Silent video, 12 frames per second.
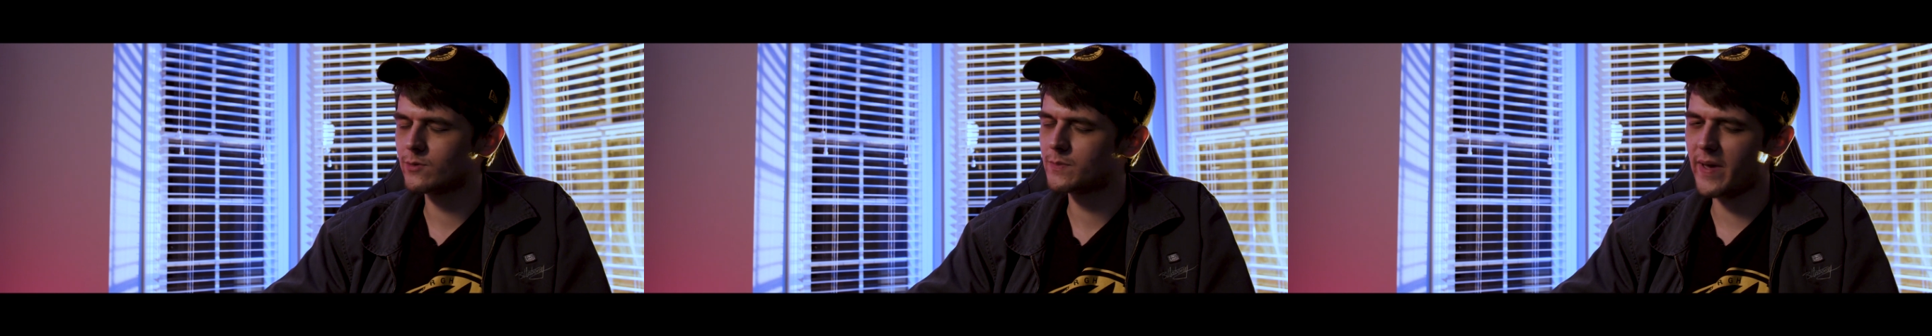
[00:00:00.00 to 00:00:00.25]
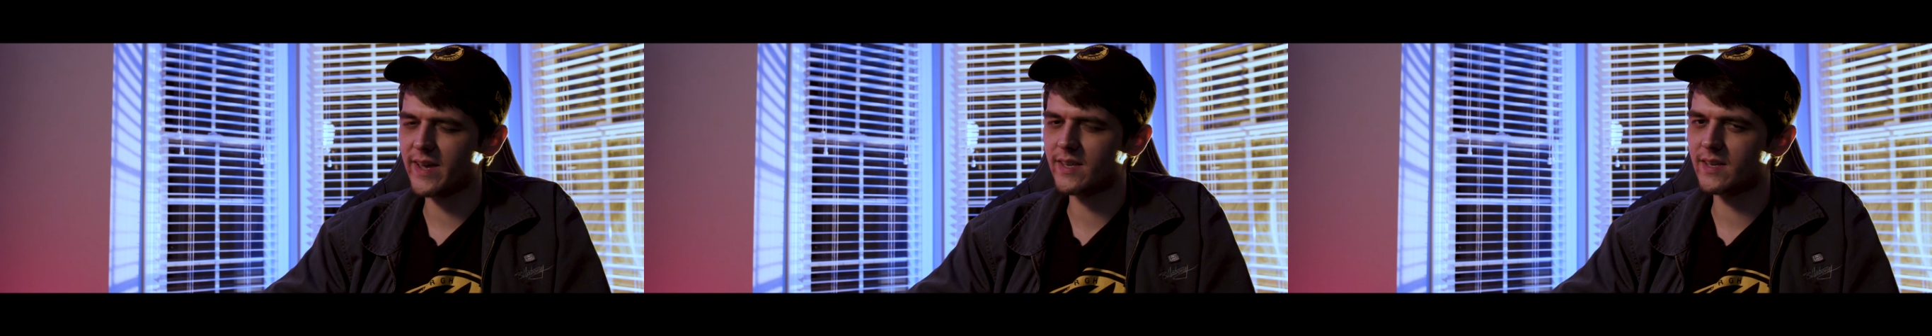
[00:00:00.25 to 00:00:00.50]
It was
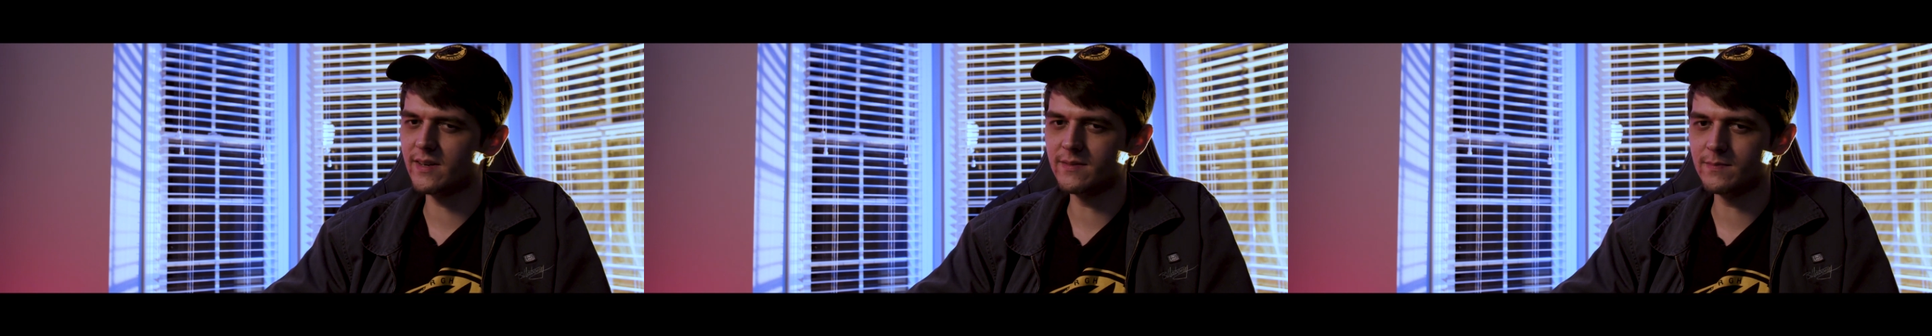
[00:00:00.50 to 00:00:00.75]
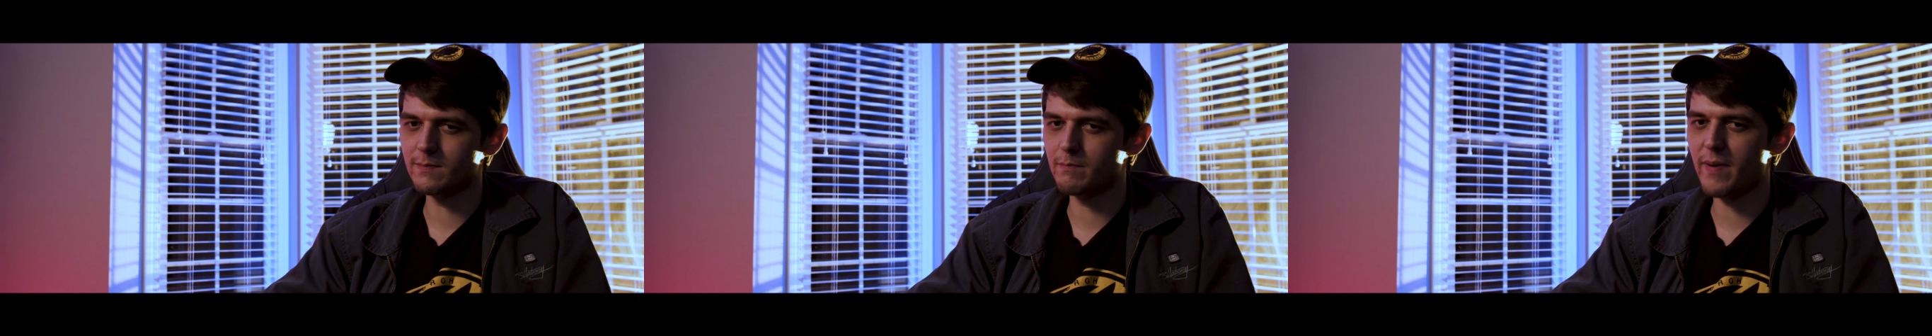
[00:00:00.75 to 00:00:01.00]
back
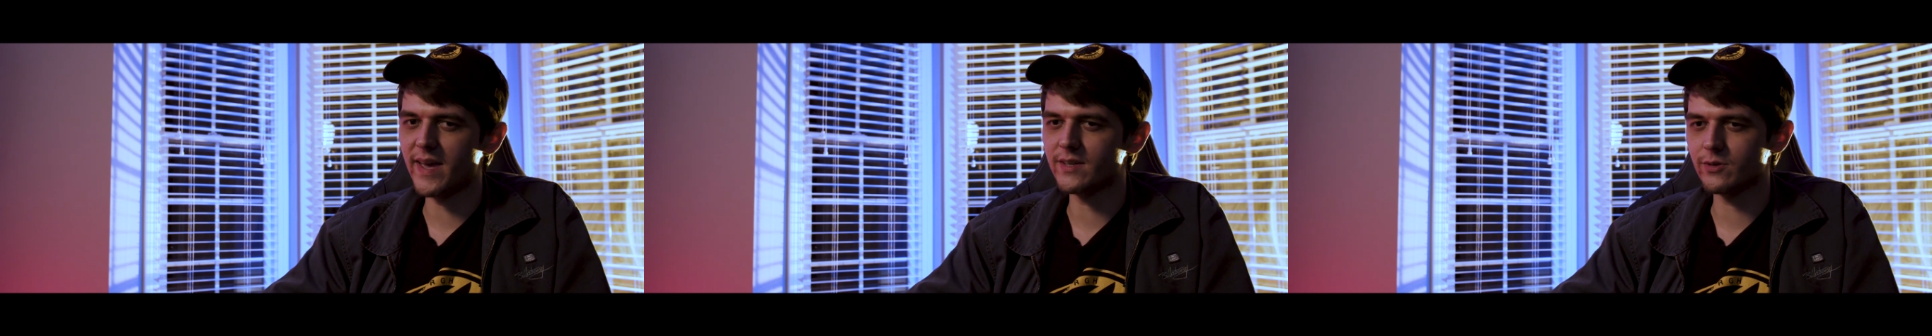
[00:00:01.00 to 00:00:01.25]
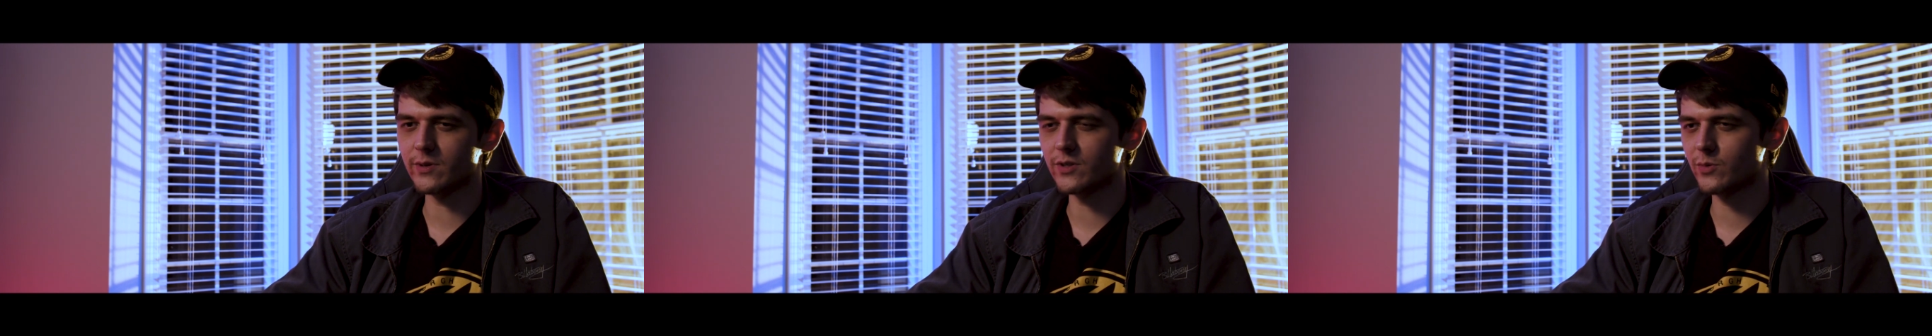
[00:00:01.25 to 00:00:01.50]
in
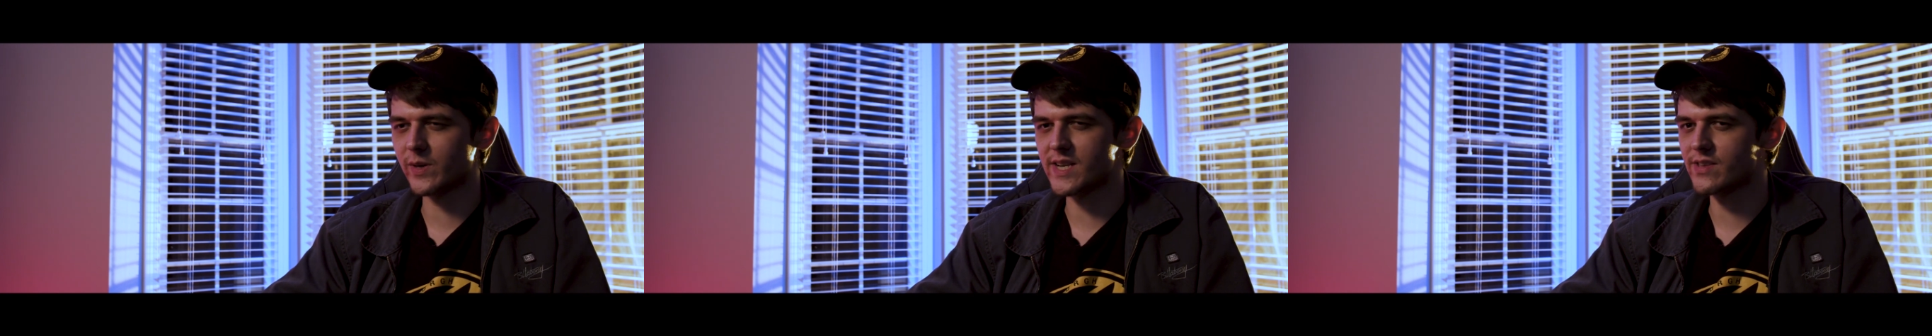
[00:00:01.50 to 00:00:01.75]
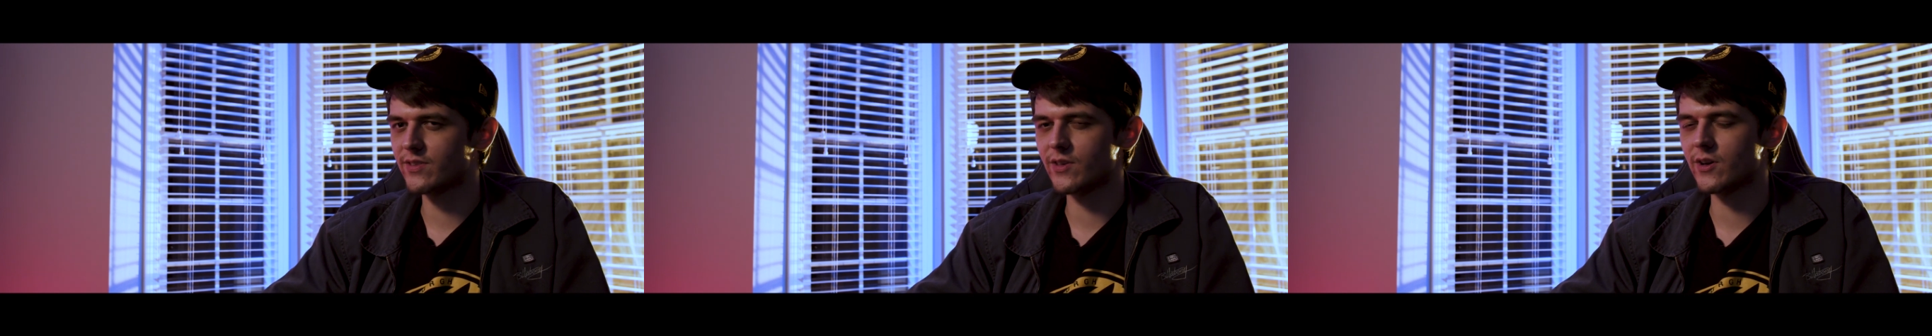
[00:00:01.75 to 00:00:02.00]
beta in
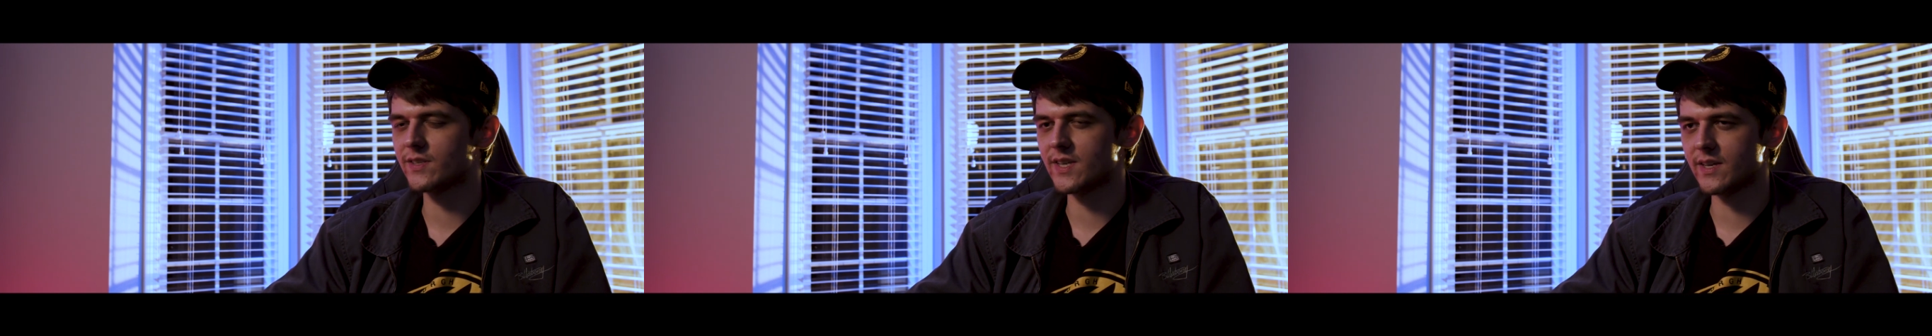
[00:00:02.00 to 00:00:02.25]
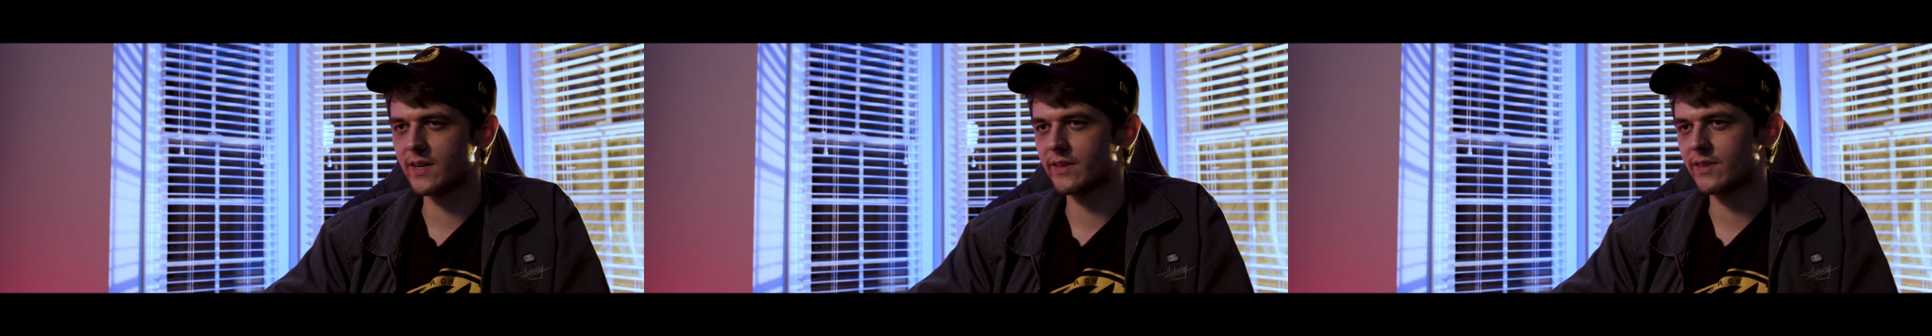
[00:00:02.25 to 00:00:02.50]

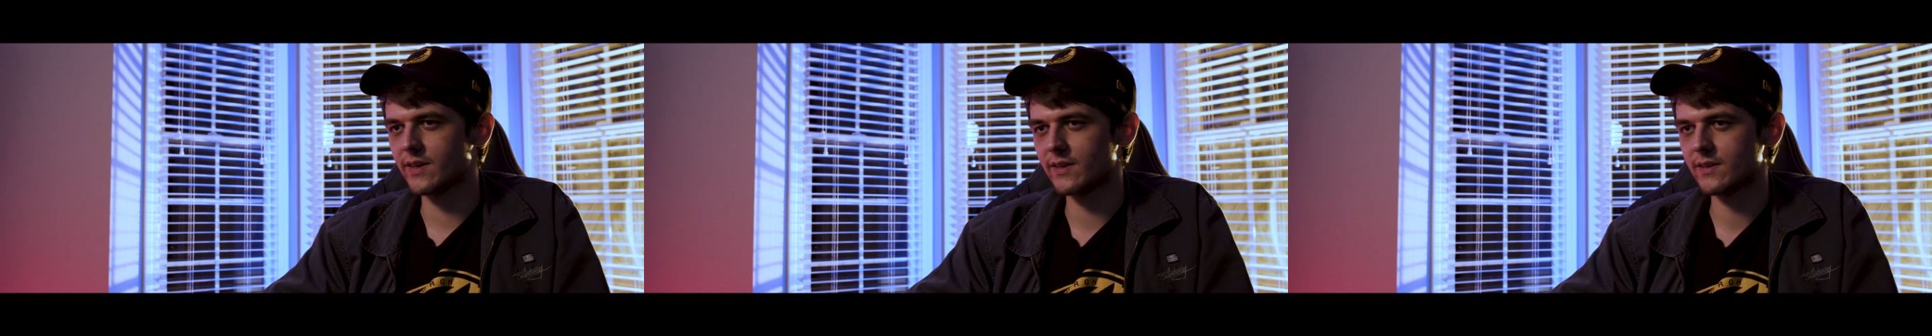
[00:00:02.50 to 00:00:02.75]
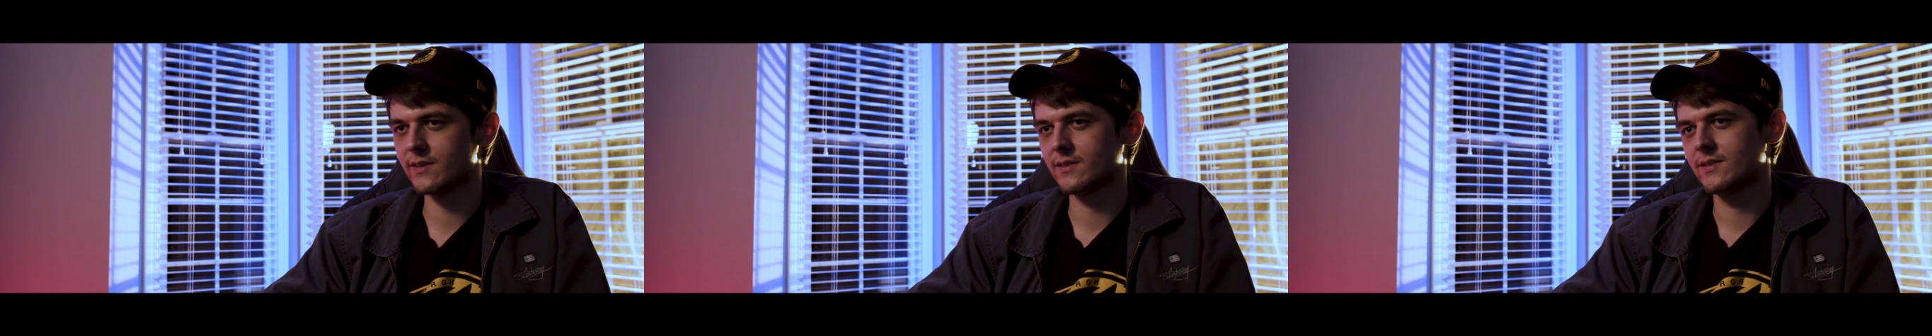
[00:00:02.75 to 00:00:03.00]
2013, I
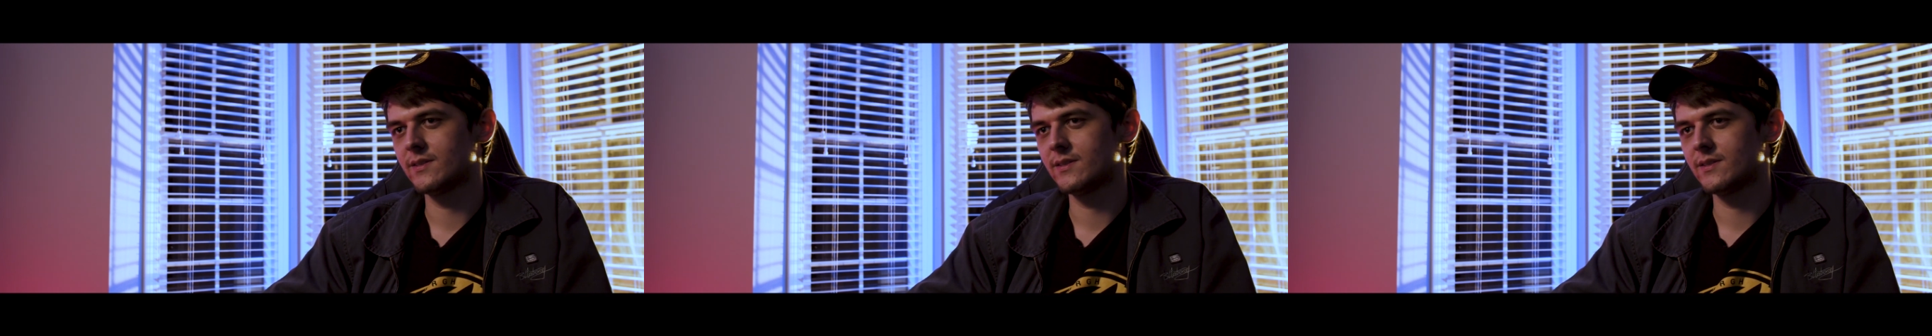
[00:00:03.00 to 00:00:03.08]
think.